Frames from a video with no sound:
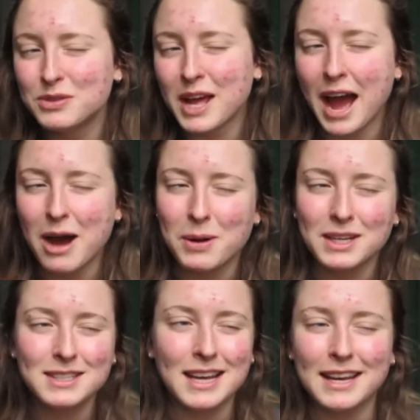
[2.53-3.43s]
How
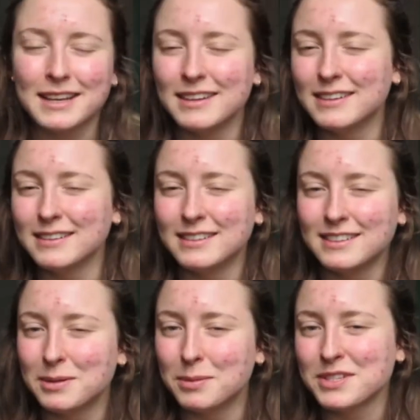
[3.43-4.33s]
I Cycled a
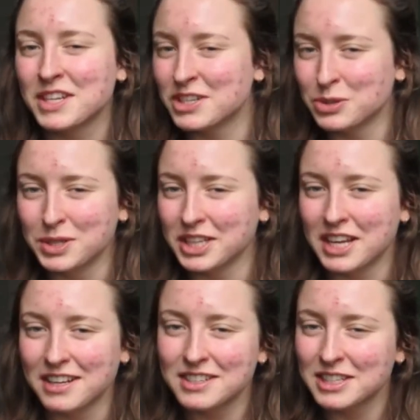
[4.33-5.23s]
Double Century
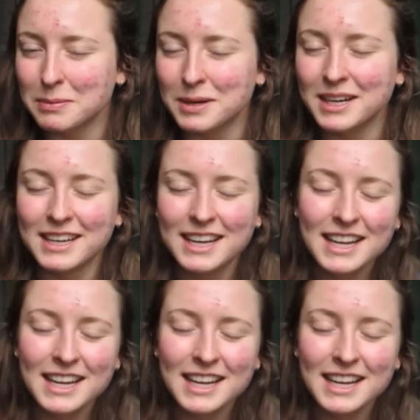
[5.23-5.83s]
Last Summer.